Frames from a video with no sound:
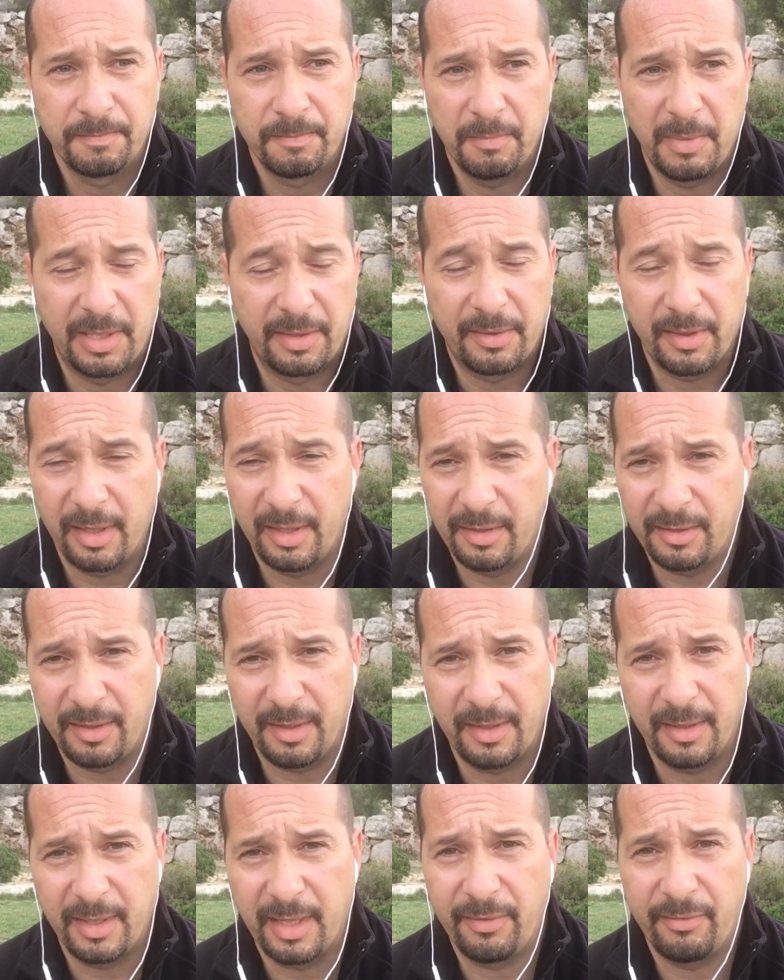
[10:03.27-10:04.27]

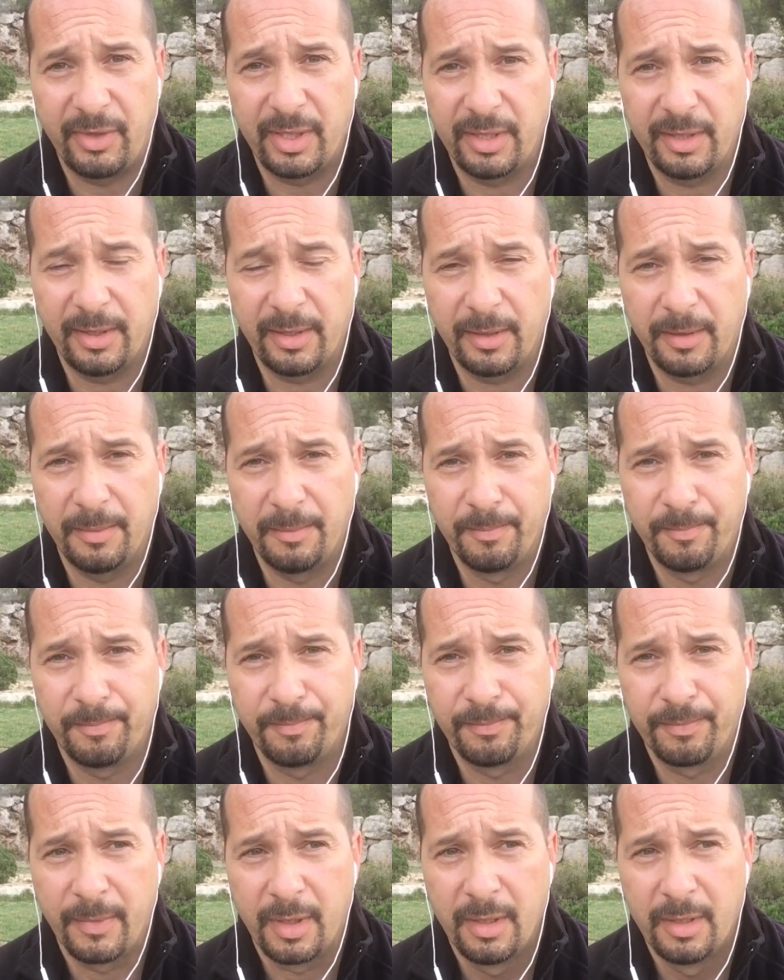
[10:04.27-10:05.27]
mentality, everything.
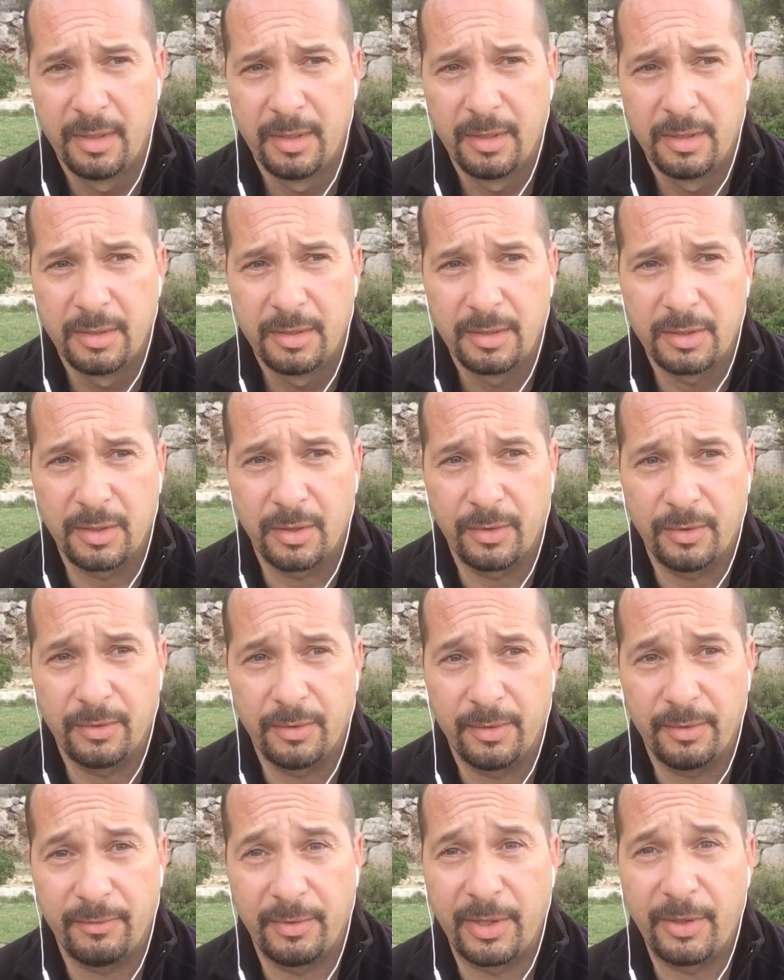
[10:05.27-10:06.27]

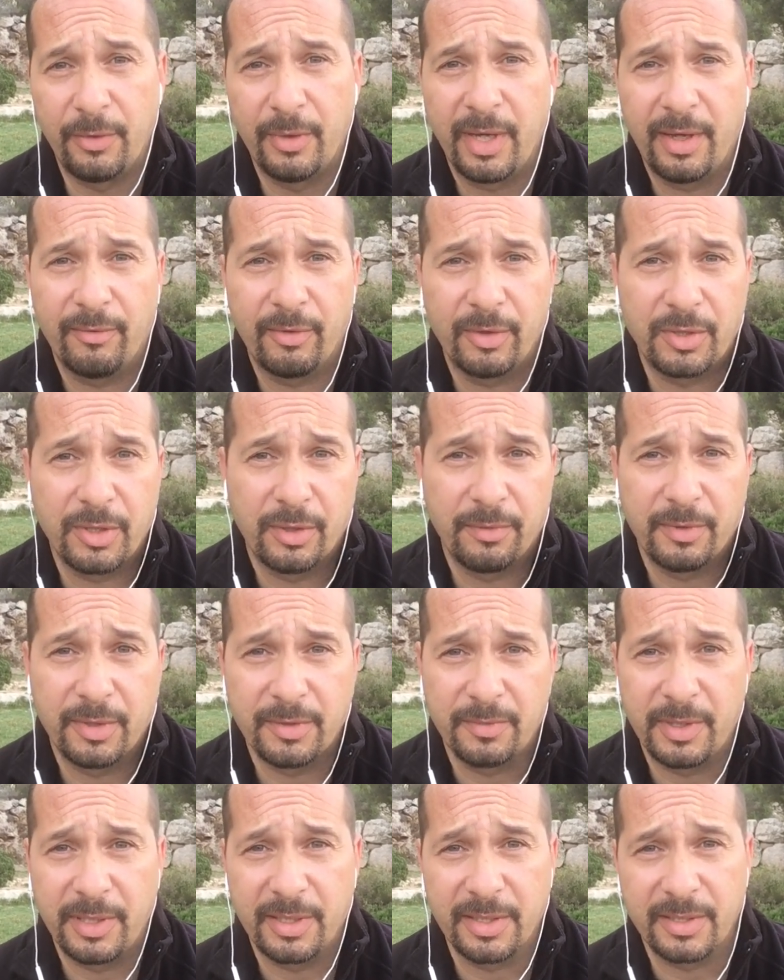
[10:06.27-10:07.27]
So when you have a Jehovah's
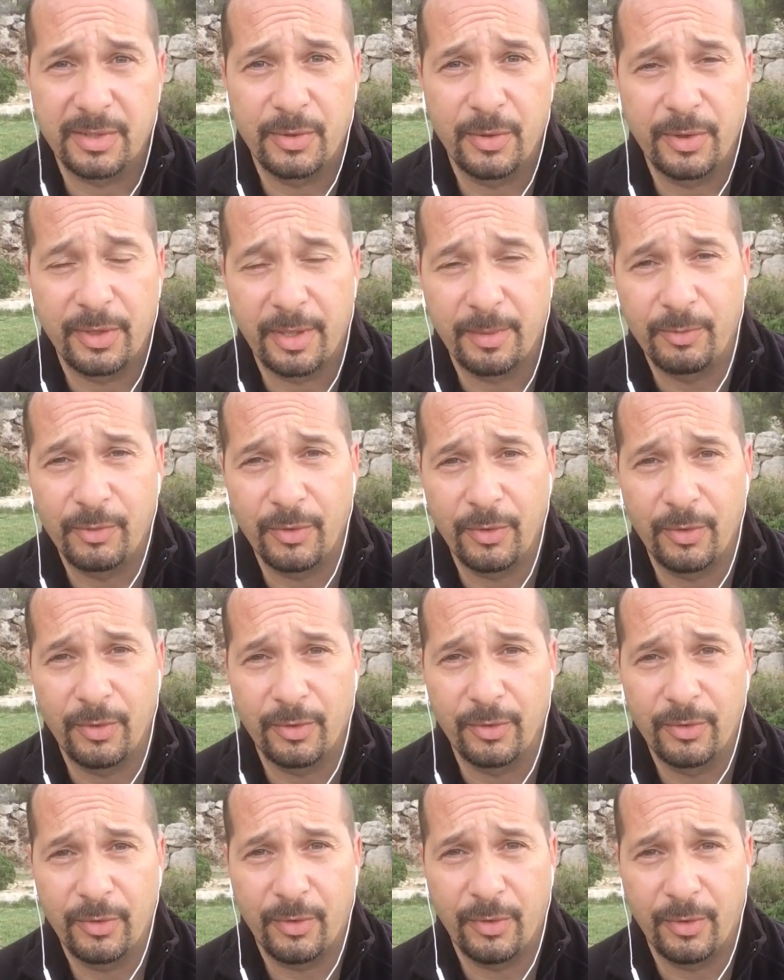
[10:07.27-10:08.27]
Witness turn up to your
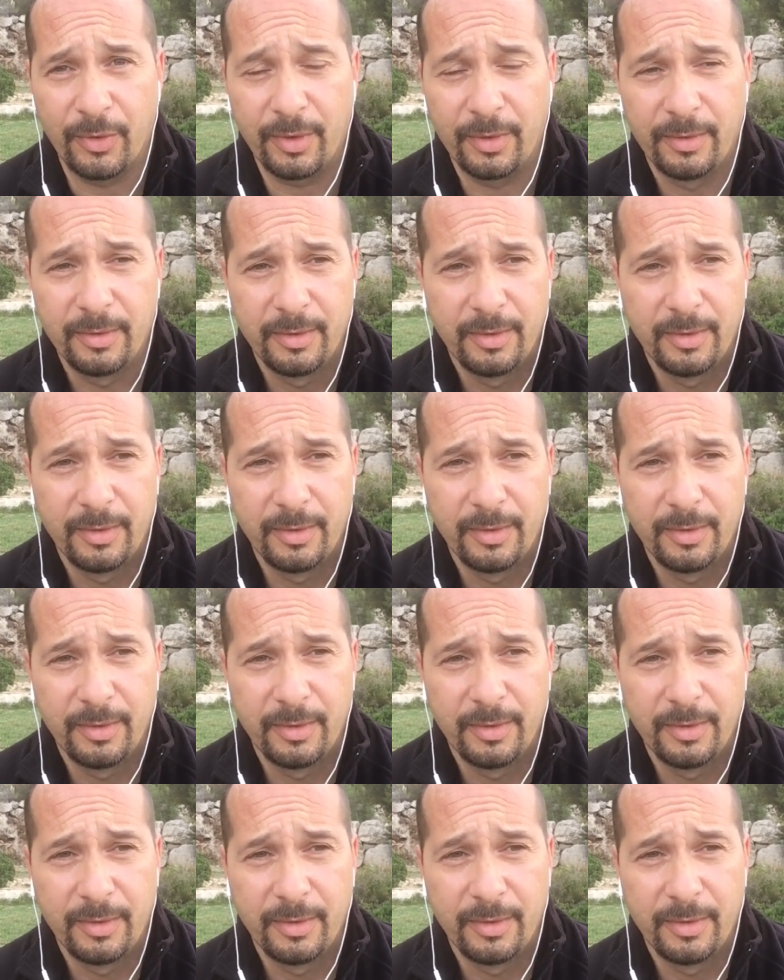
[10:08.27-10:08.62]
door,